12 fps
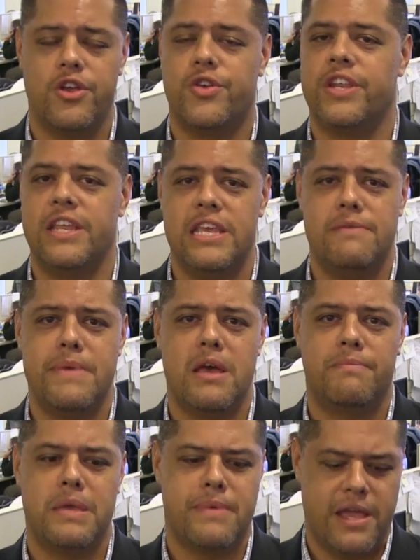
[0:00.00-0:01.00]
you can
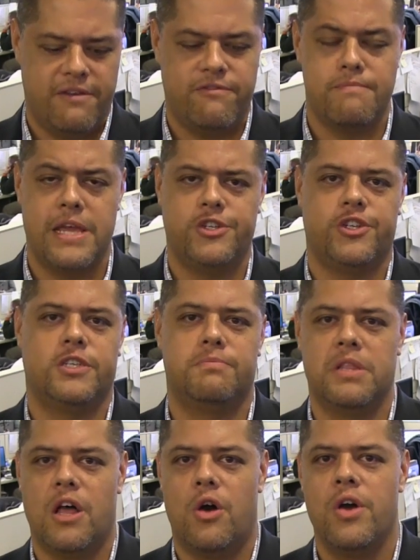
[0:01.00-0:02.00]
email me, my information is
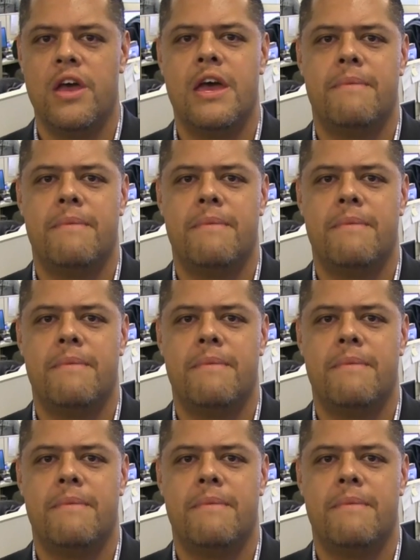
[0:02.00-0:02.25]
below.